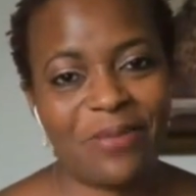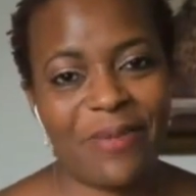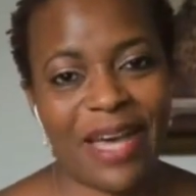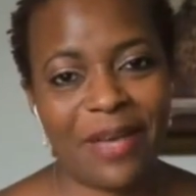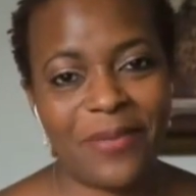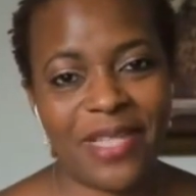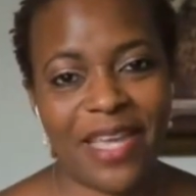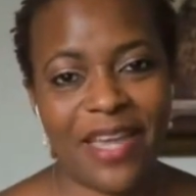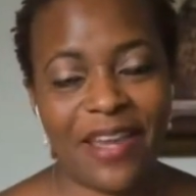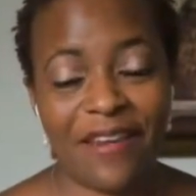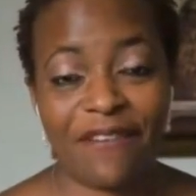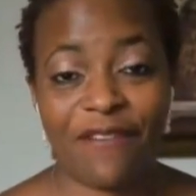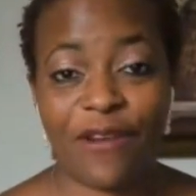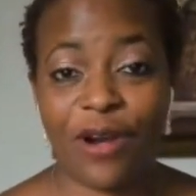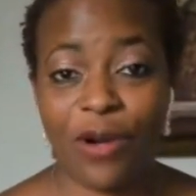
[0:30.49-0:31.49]
Babs
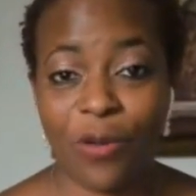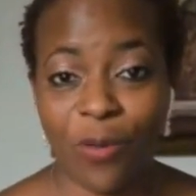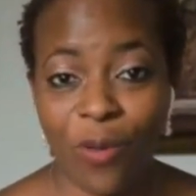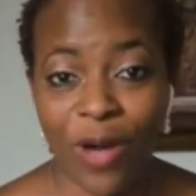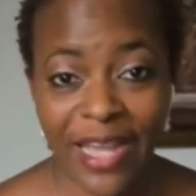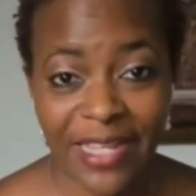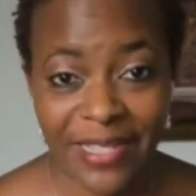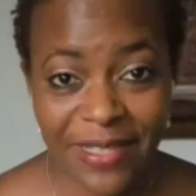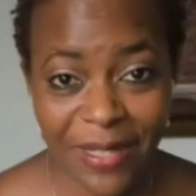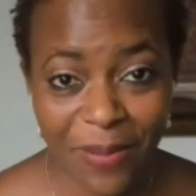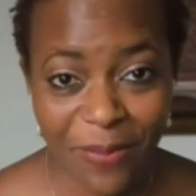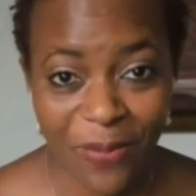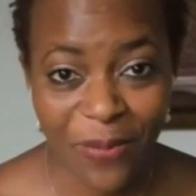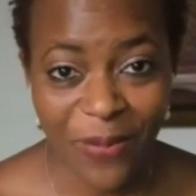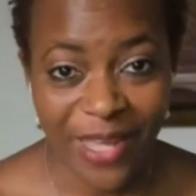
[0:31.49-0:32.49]
here for our Wise
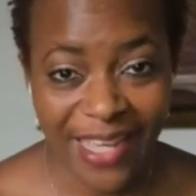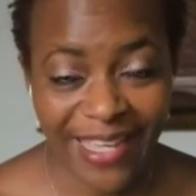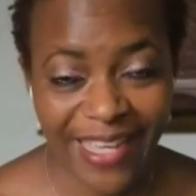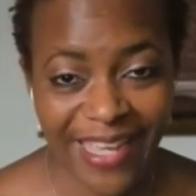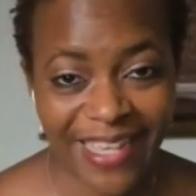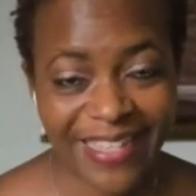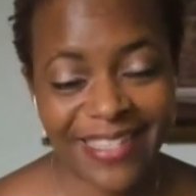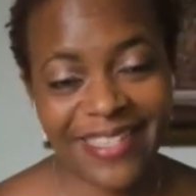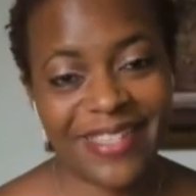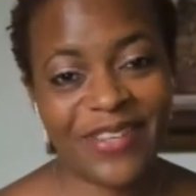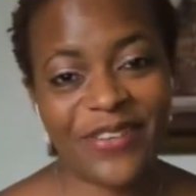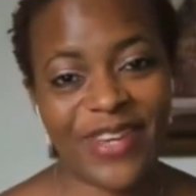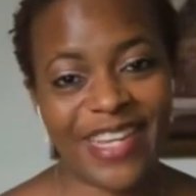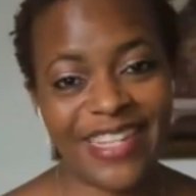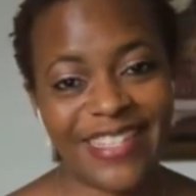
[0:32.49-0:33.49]
Up Weekend
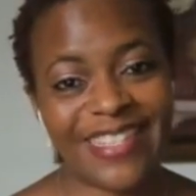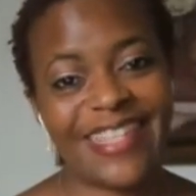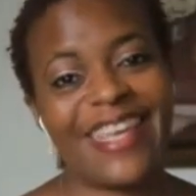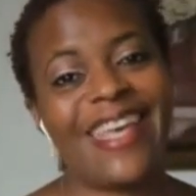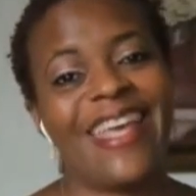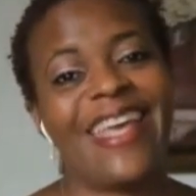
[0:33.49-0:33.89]
series.